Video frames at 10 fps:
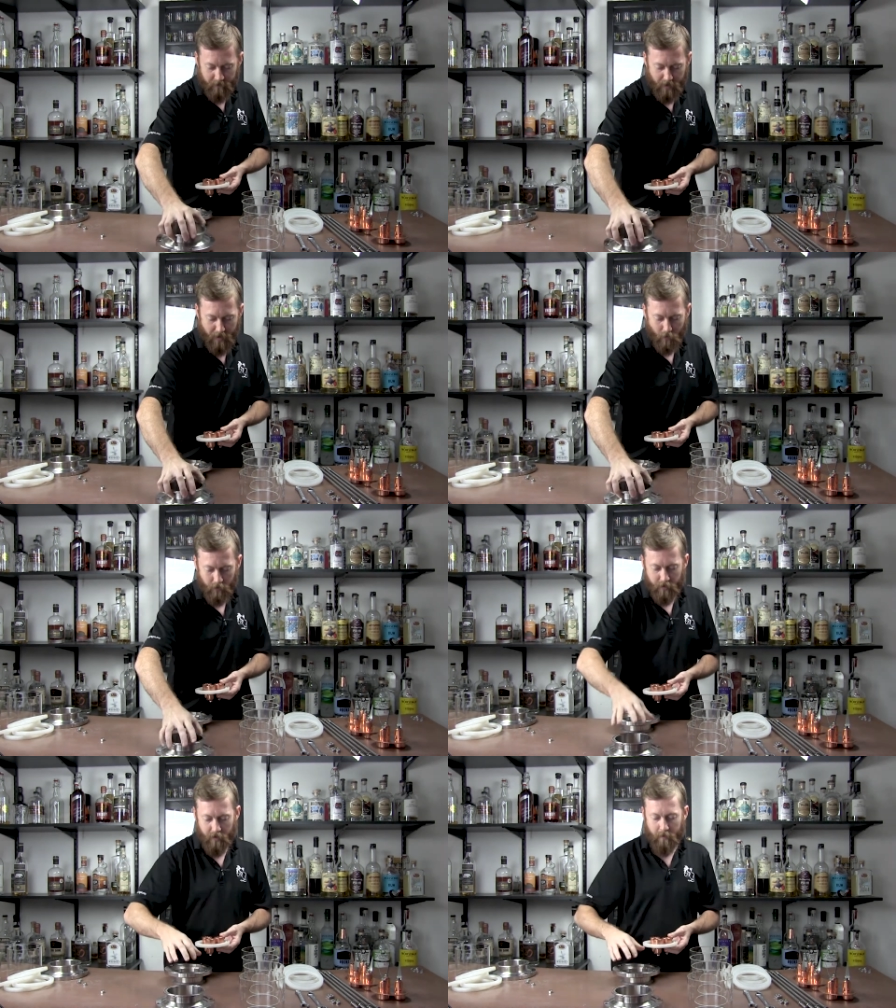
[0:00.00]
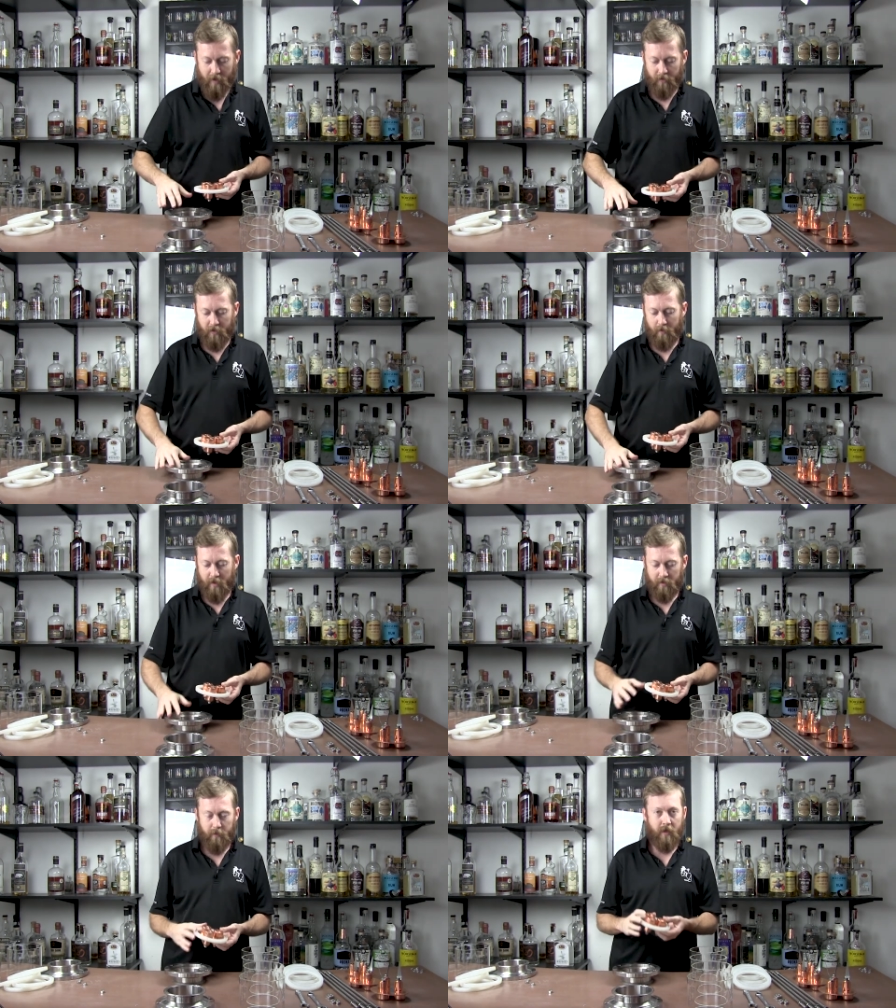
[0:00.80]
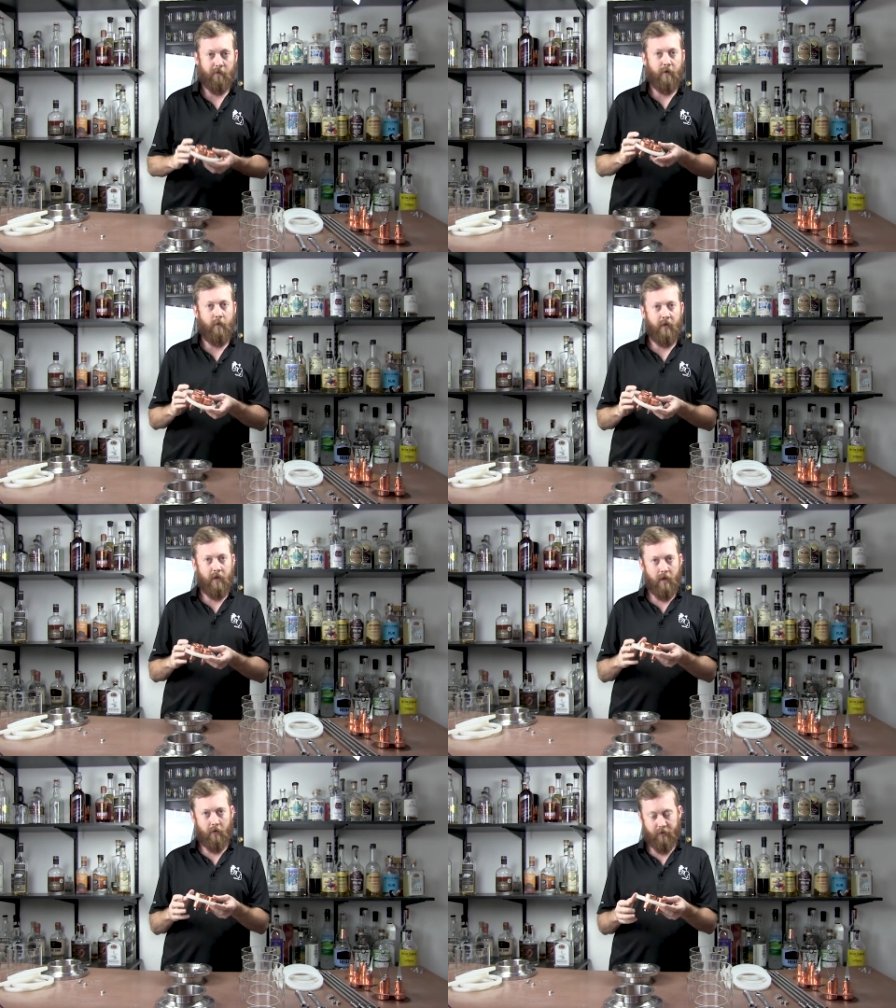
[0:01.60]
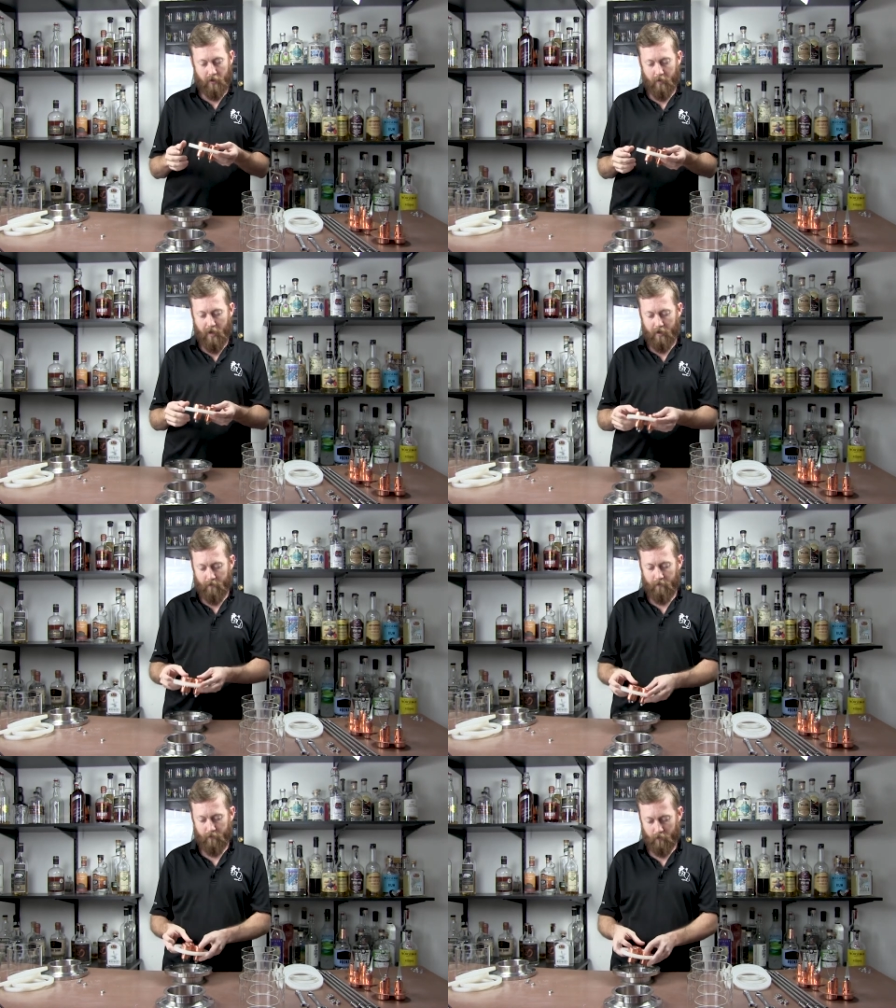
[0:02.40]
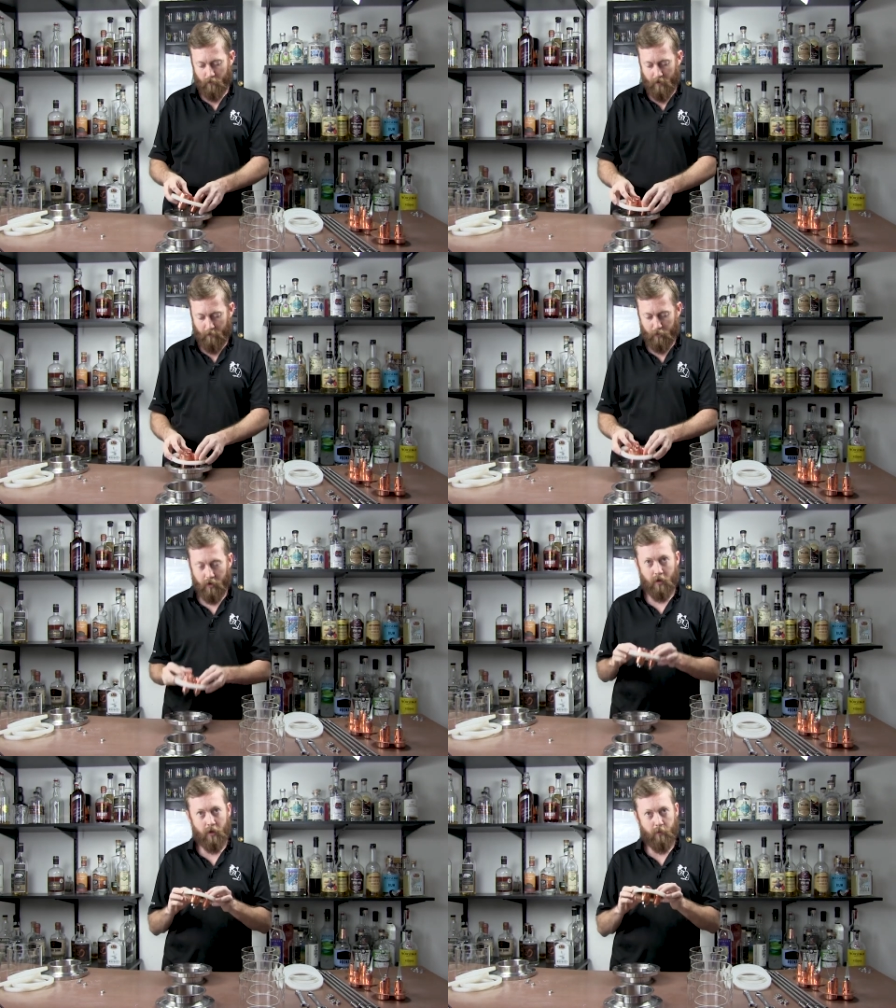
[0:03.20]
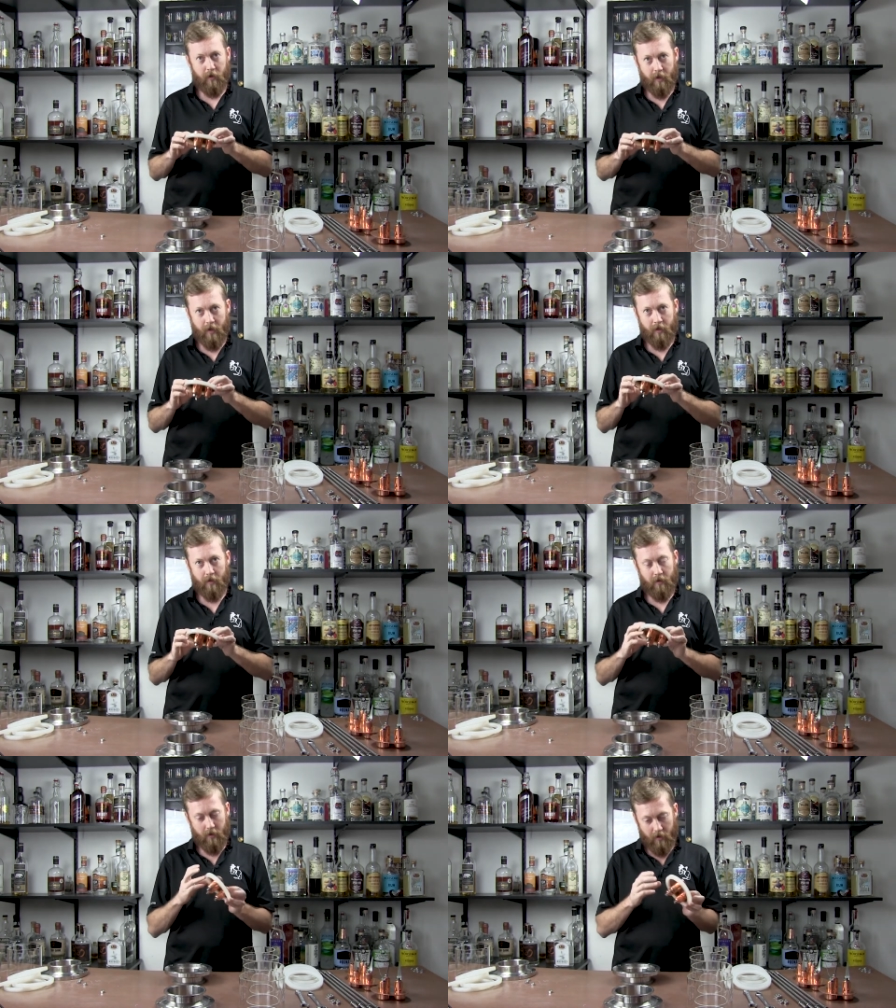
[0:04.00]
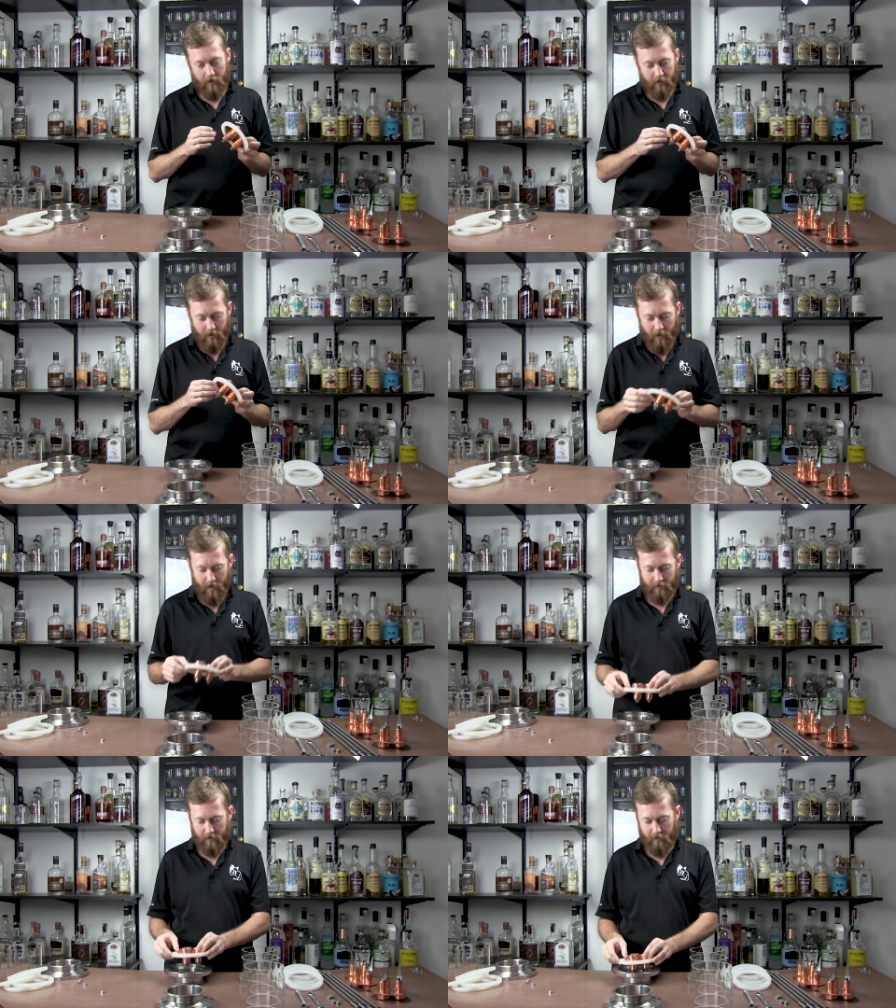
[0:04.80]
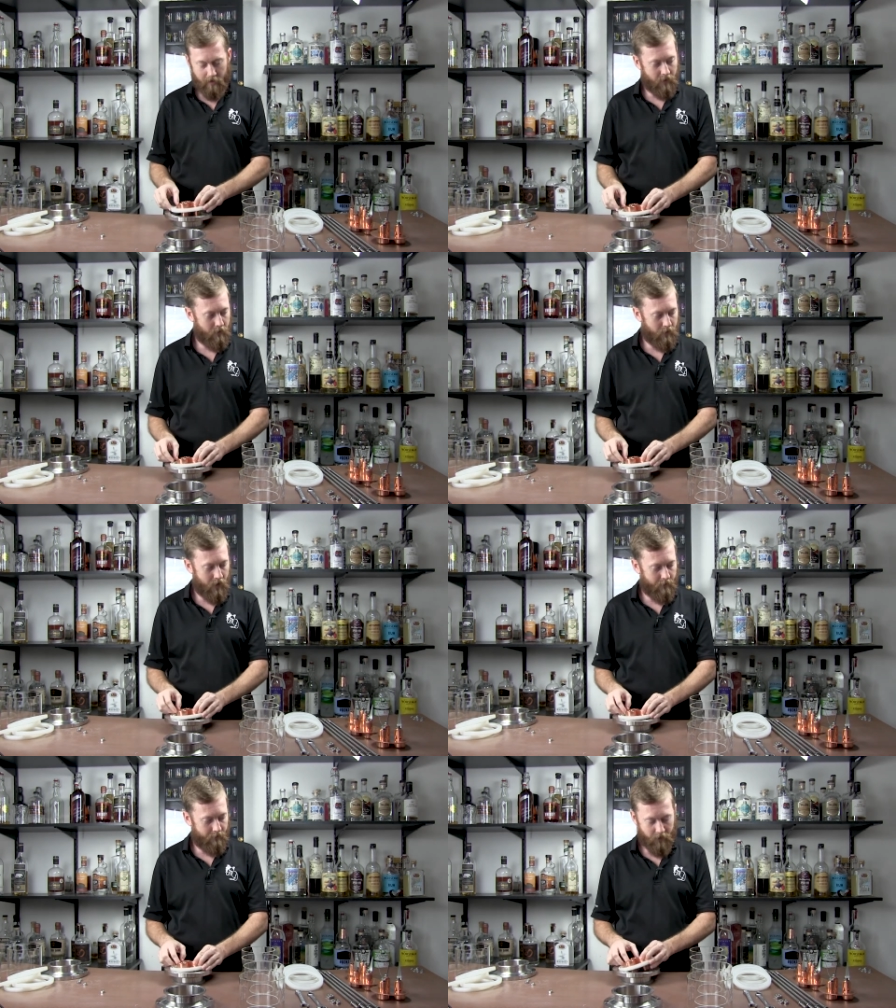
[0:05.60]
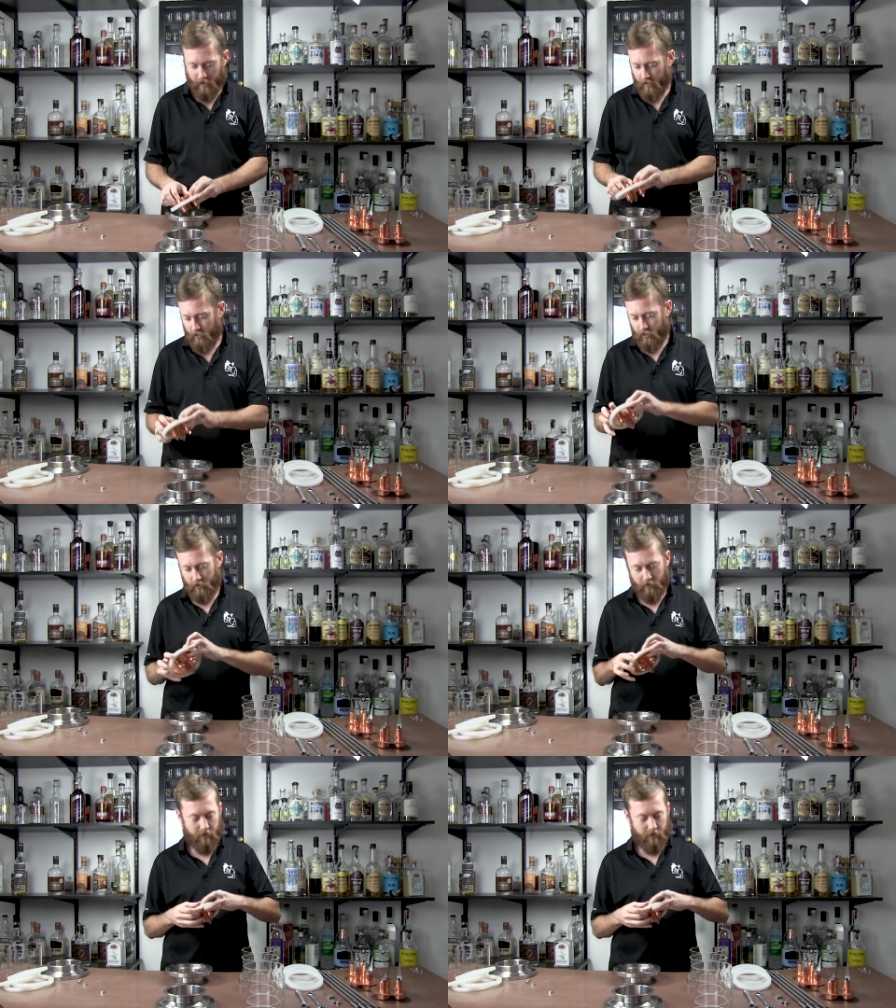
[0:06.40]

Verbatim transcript: not worrying about the amount of space from the kettle to the bottom, we put our plate in the gasket in the bottom flange.